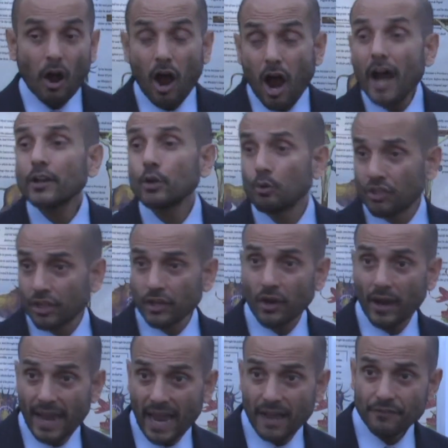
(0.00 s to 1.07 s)
I don't think
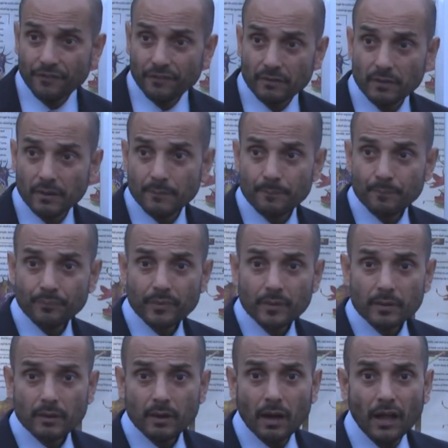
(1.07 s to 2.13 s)
I have.
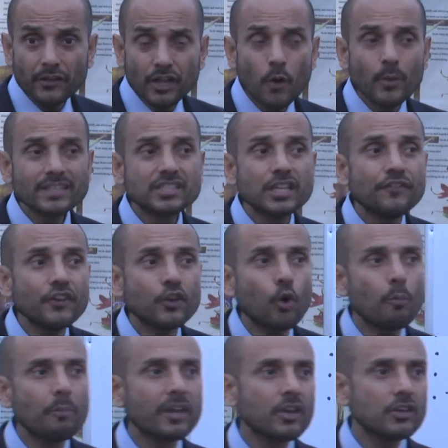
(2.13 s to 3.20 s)
I know it's
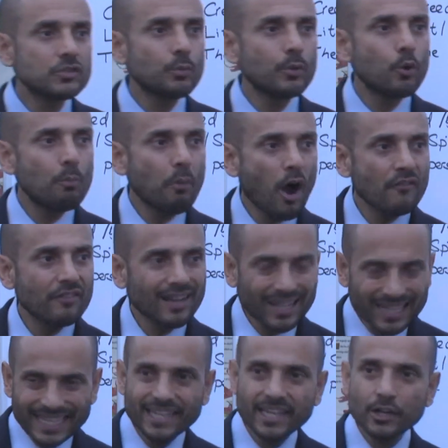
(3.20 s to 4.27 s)
difficult because we're all part of a
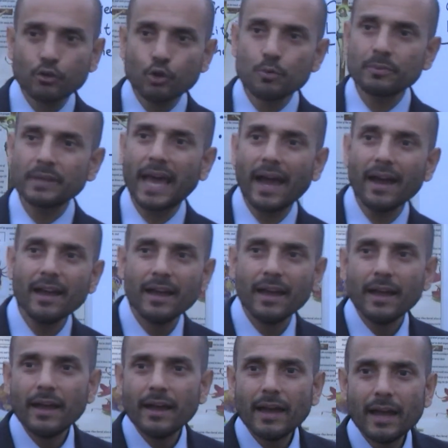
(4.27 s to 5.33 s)
cliquey group now
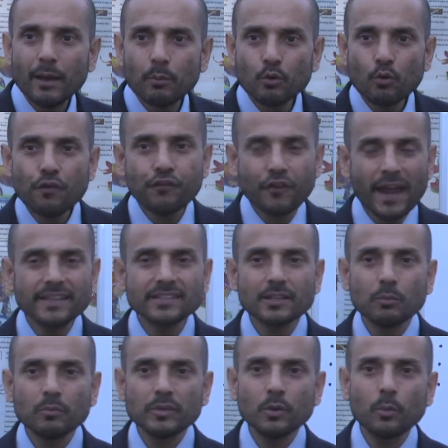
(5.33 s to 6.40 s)
and we're all friends
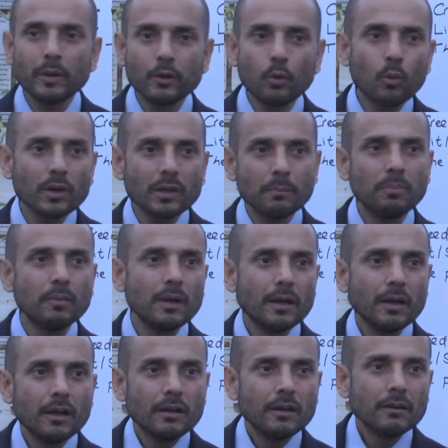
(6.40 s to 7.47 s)
and we all want to,
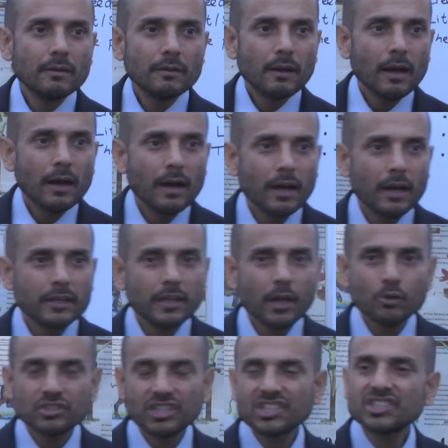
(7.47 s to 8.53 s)
you
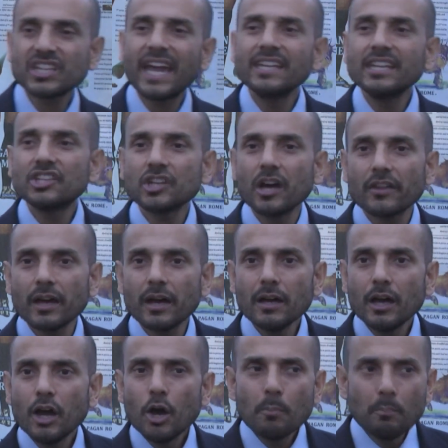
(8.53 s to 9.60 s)
know, sustain each other.
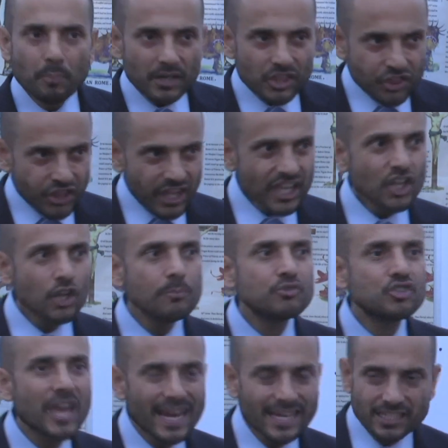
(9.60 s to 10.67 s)
But think
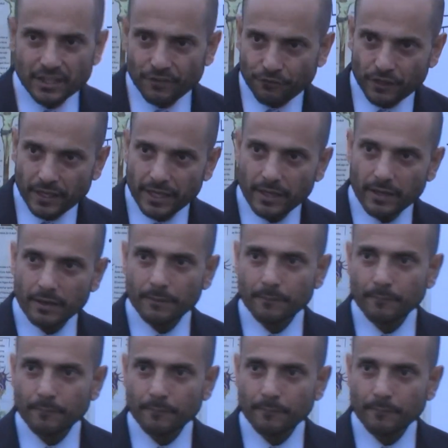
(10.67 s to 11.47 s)
objectively